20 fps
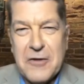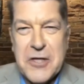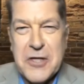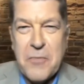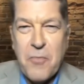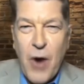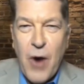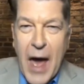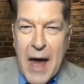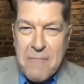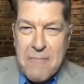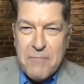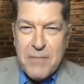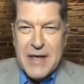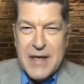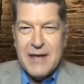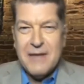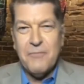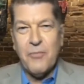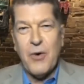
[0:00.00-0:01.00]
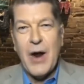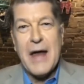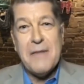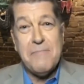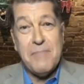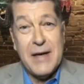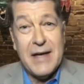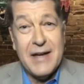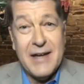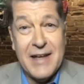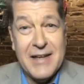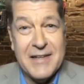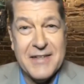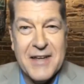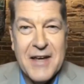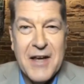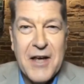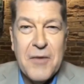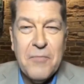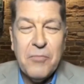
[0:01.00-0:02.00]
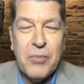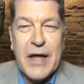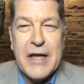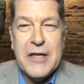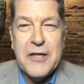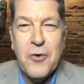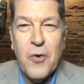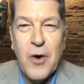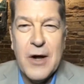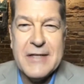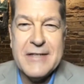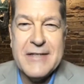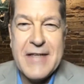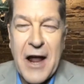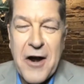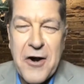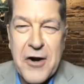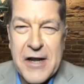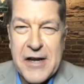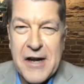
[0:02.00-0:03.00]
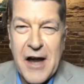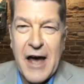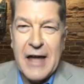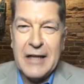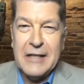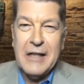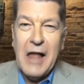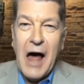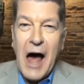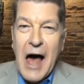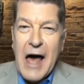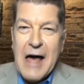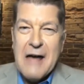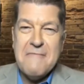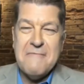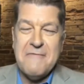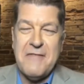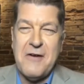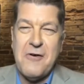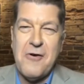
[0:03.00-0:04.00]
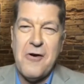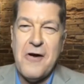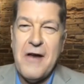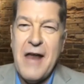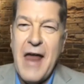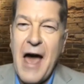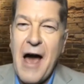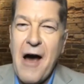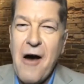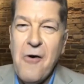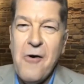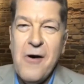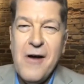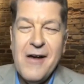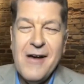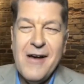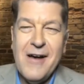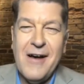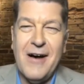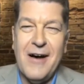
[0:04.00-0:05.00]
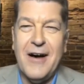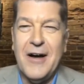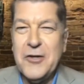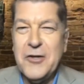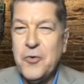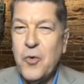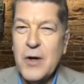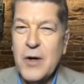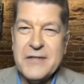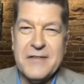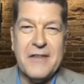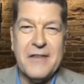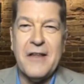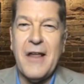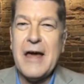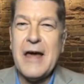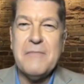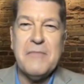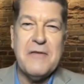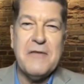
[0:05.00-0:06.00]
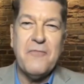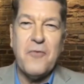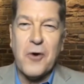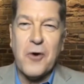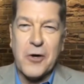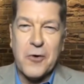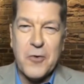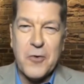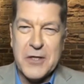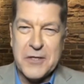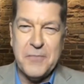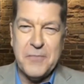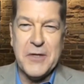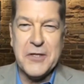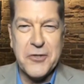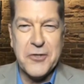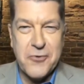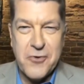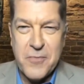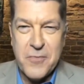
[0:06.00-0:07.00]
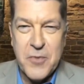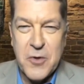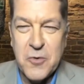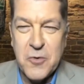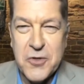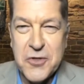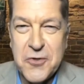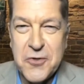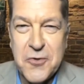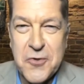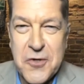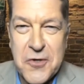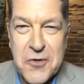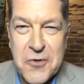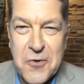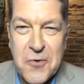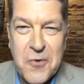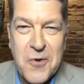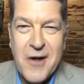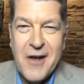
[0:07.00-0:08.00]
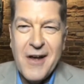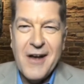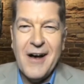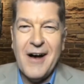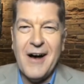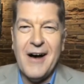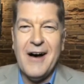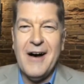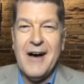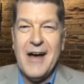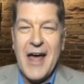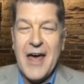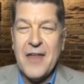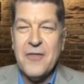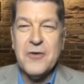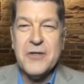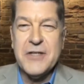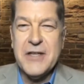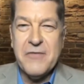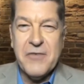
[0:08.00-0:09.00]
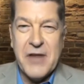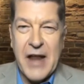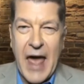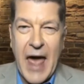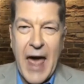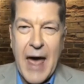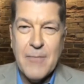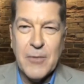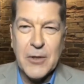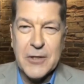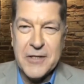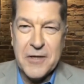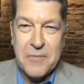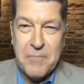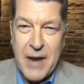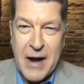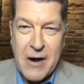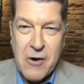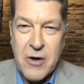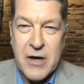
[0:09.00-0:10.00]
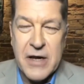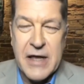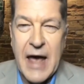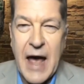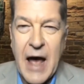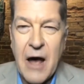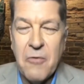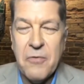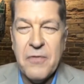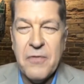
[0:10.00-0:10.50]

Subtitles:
Fauci, Brad Pitt has played you on Saturday Night Live. There are now 'Twas the Night Before Christmas tributes to you, and there's even a Hamilton parody